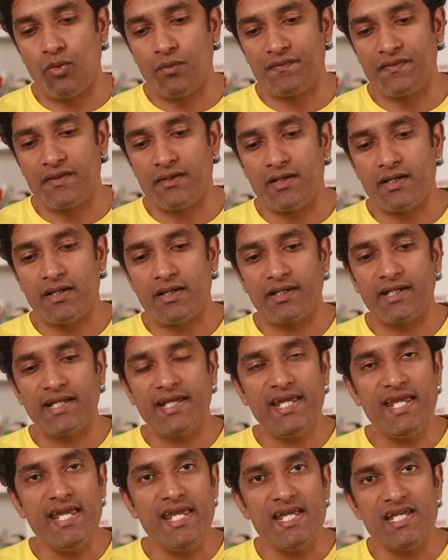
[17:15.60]
the
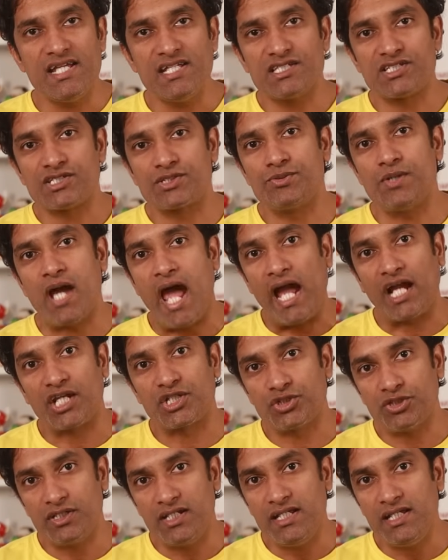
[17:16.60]
key is to
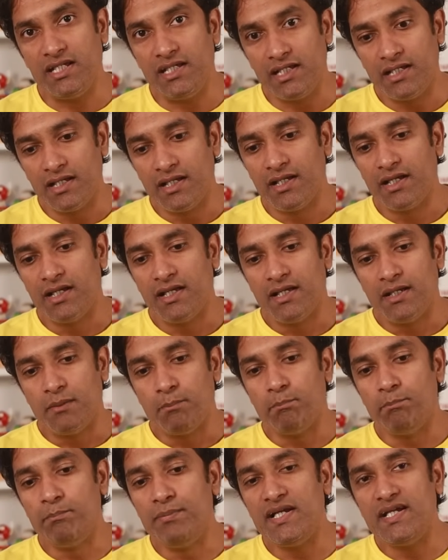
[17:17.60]
actually
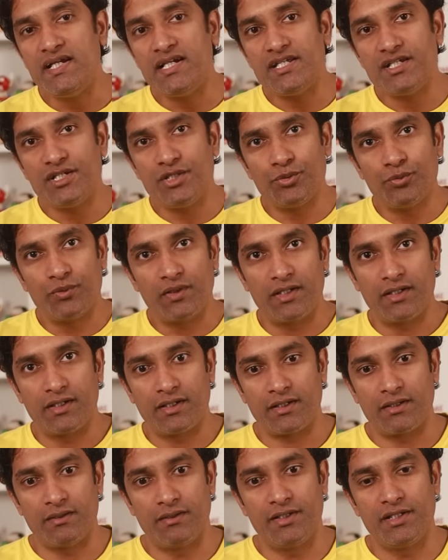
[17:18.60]
build
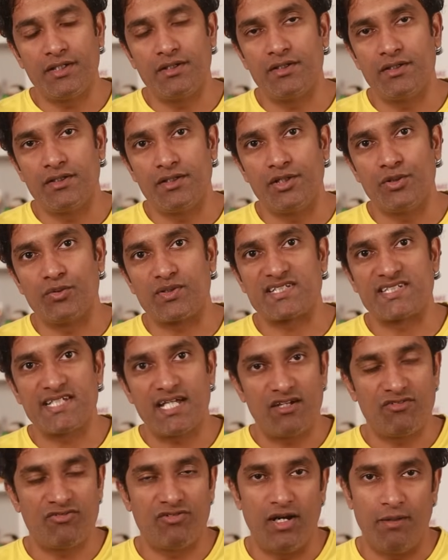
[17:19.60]

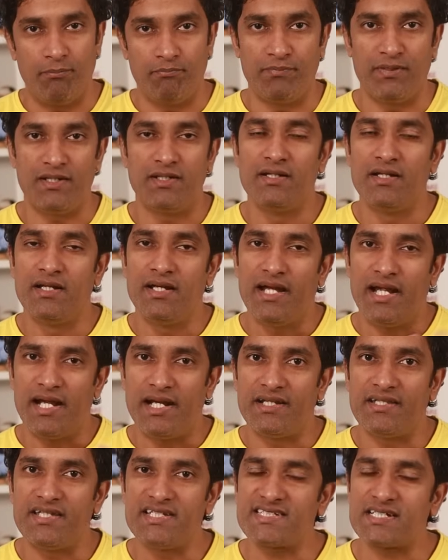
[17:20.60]
yourself up.
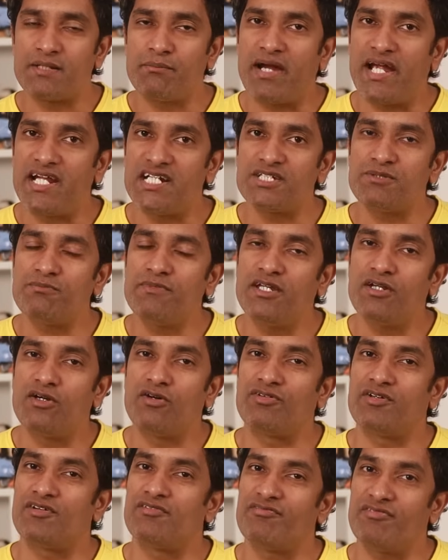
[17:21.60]
And this reminds me
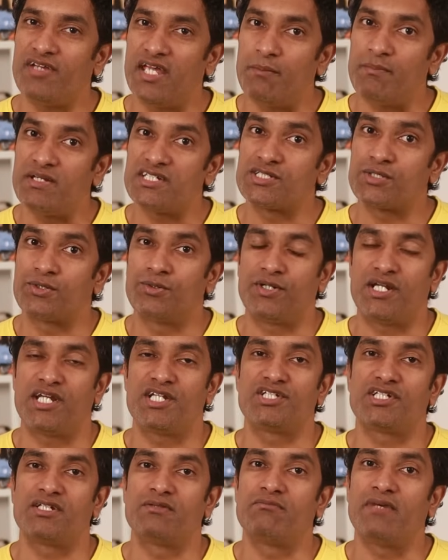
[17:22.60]
of a famous
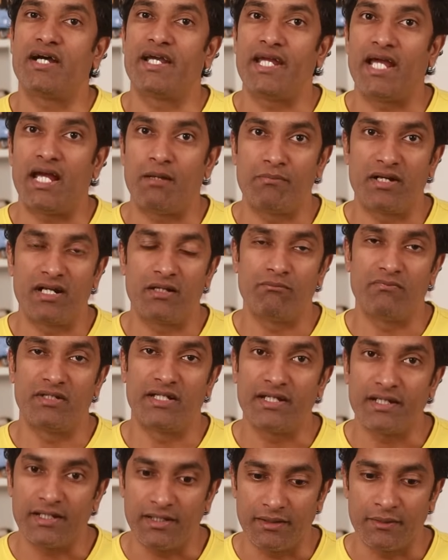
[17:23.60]
quotation by Abraham
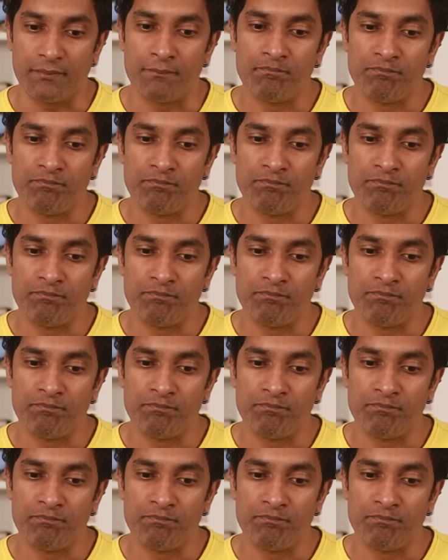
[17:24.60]
Lincoln.